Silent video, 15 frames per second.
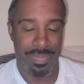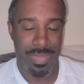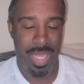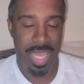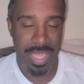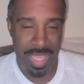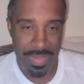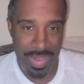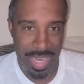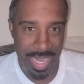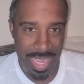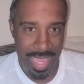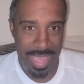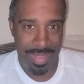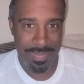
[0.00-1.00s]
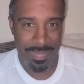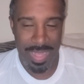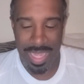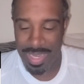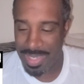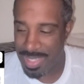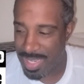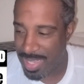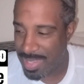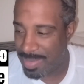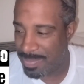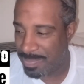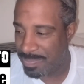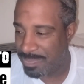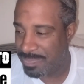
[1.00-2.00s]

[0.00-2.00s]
I give it an 8 out of 10.